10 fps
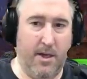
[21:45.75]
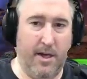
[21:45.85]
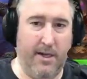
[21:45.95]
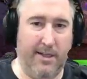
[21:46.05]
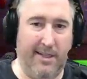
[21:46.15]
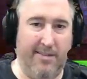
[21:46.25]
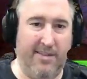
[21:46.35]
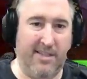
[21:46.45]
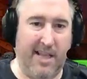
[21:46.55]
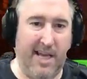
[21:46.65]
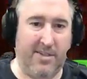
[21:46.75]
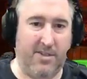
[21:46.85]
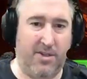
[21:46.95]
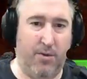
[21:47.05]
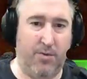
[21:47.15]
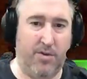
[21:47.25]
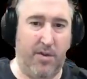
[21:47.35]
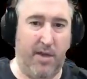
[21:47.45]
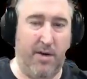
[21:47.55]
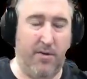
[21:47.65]
I'm gonna leave these last two so
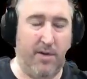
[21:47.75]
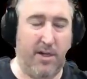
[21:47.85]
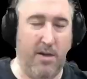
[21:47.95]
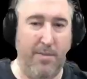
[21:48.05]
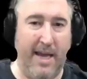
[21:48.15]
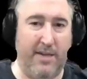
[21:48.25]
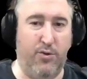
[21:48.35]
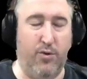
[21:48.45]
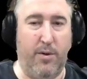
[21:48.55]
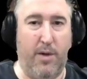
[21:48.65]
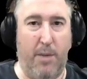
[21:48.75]
that I don't come back to a